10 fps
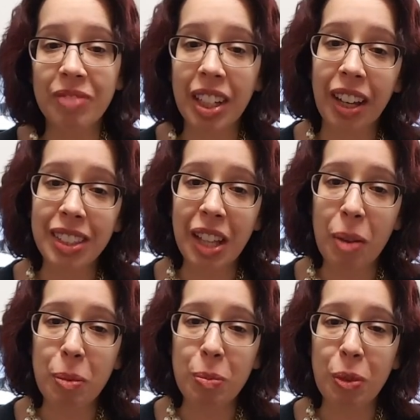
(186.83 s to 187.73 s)
has
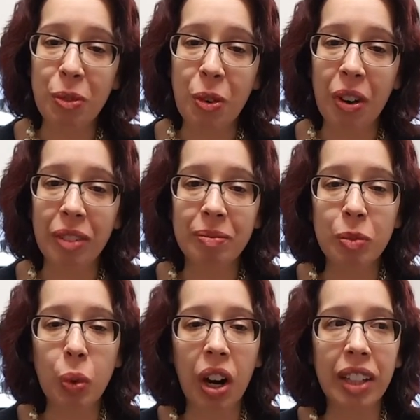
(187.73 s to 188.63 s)
happened before,
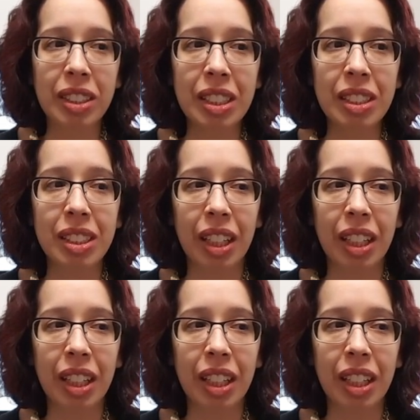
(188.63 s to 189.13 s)
where I didn't